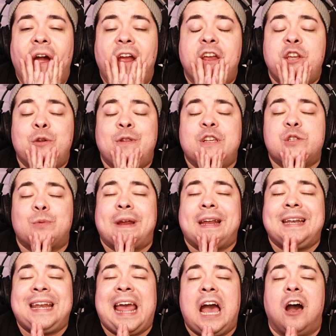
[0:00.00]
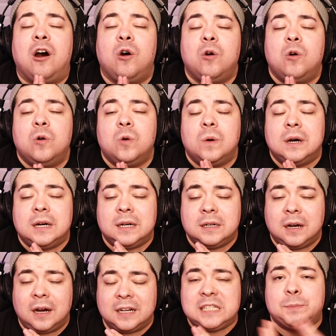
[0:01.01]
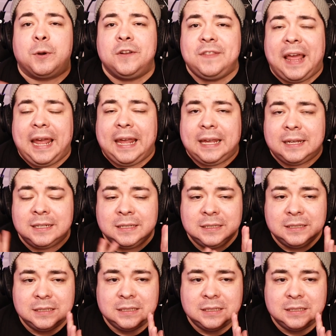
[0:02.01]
why are you doing this right now? Uh, on his birthday?